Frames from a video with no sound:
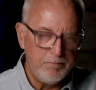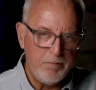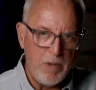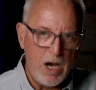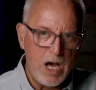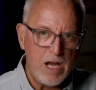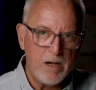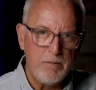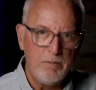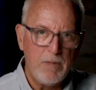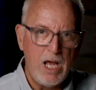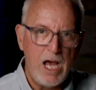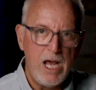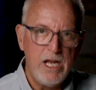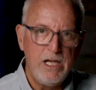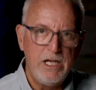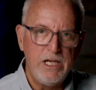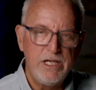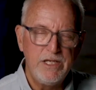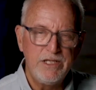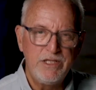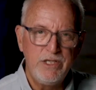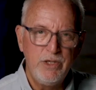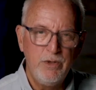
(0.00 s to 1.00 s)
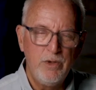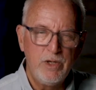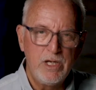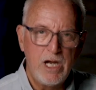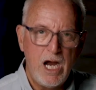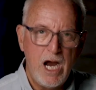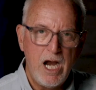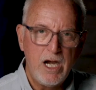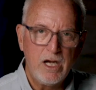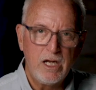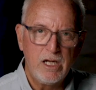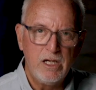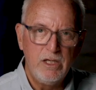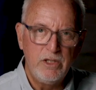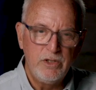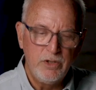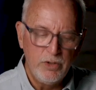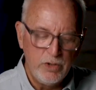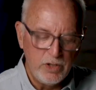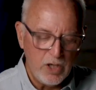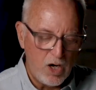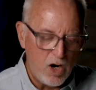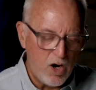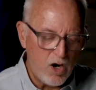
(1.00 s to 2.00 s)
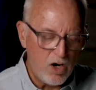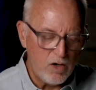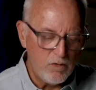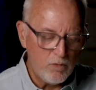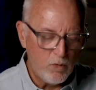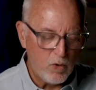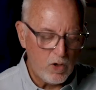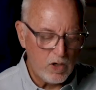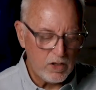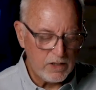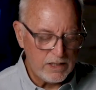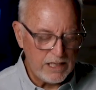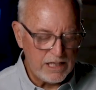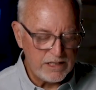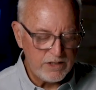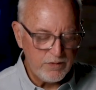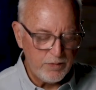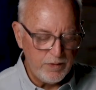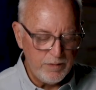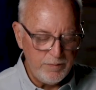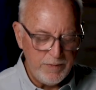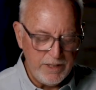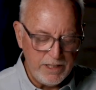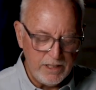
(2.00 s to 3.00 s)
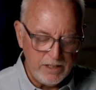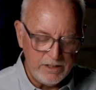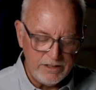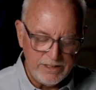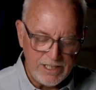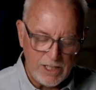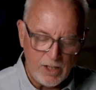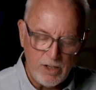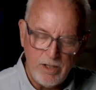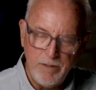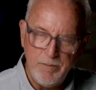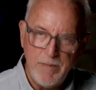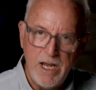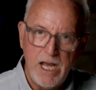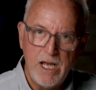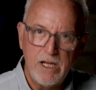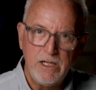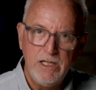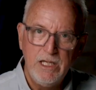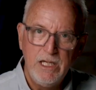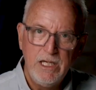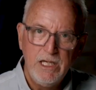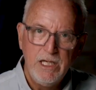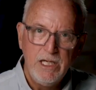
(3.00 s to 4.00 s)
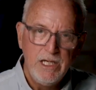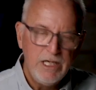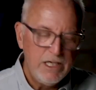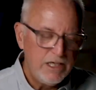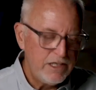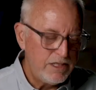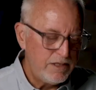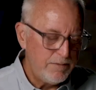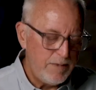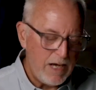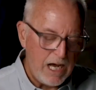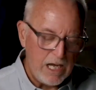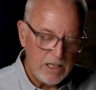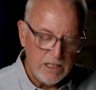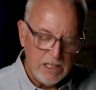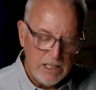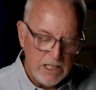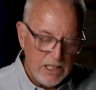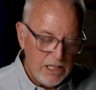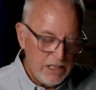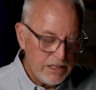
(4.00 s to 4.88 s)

Bottom line is, you and I are going to do the hard work. That's what being a daring man is about.